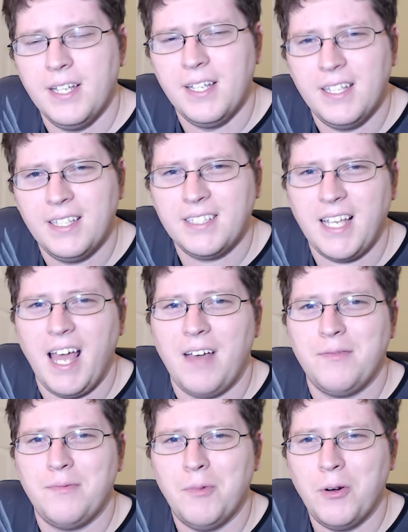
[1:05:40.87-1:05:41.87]
because I
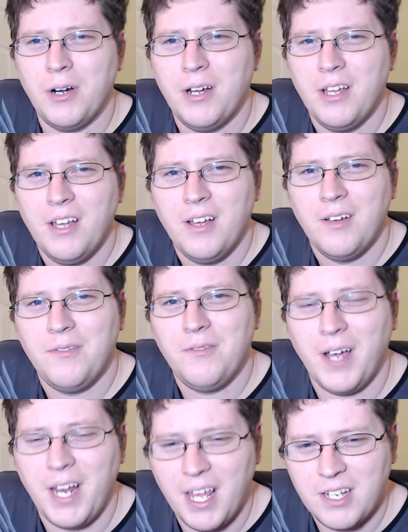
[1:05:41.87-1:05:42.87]
have more
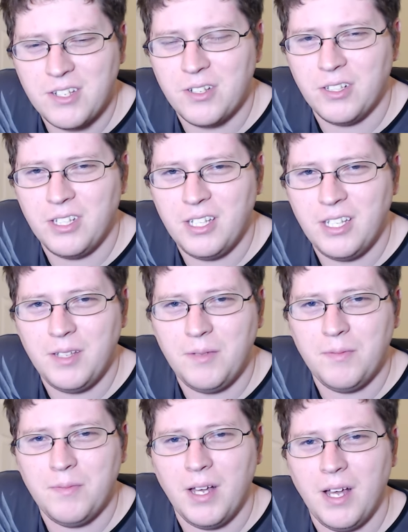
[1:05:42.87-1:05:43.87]

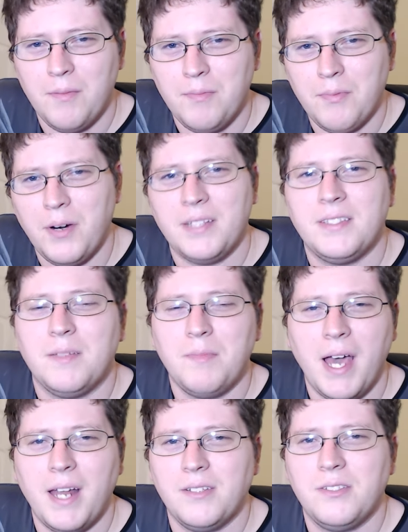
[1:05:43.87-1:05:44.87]
financially pressing
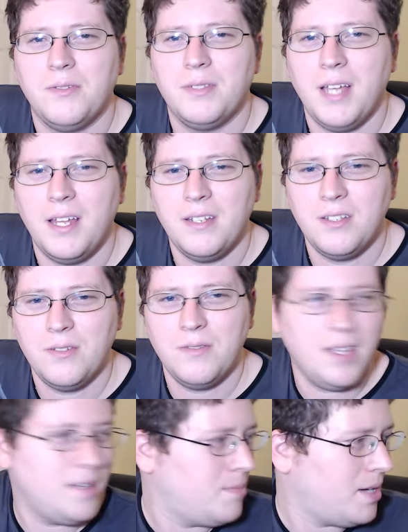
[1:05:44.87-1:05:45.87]
matters to attend to
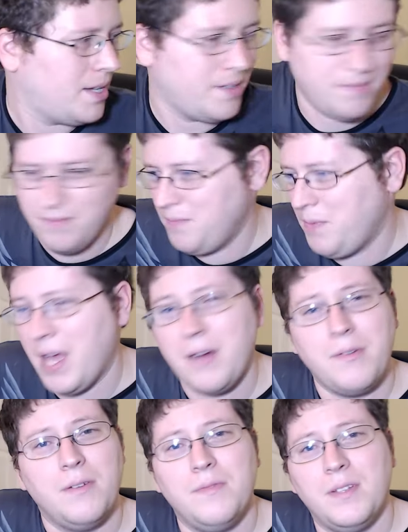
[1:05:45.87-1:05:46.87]
than my
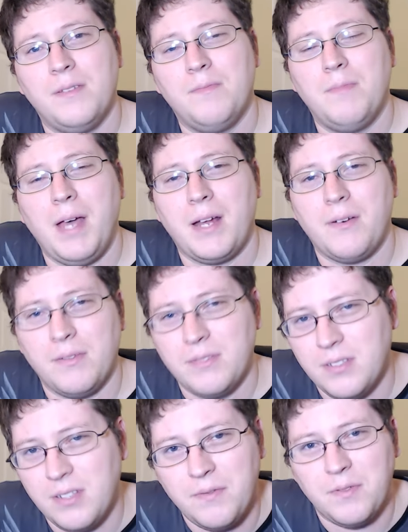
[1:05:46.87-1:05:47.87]
background
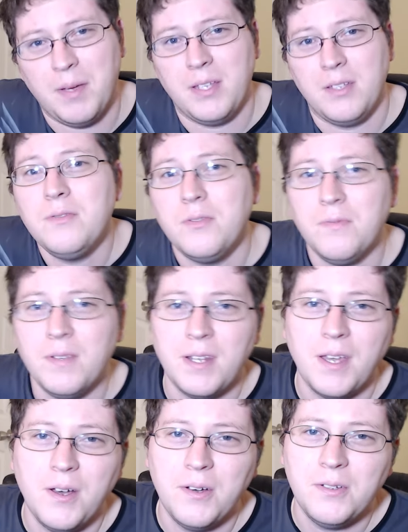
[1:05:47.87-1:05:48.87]
stuff for my YouTube
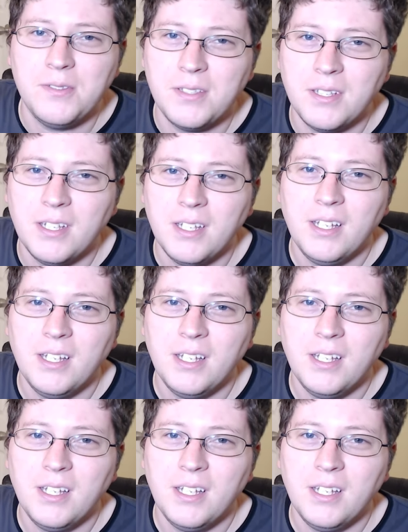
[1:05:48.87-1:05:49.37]
videos.